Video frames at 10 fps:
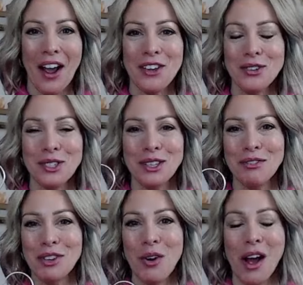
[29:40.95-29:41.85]
I used to
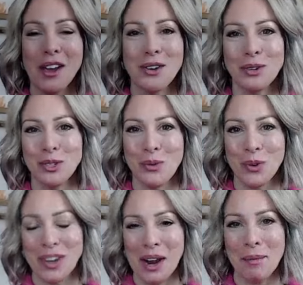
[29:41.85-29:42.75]
live in Ohio, so
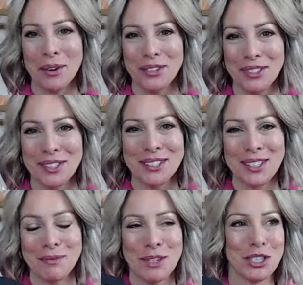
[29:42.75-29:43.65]
we're neighbors
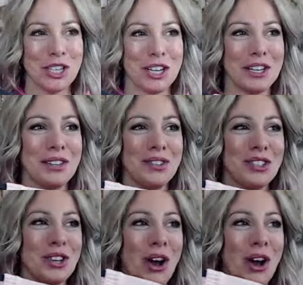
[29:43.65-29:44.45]
to Michigan, which is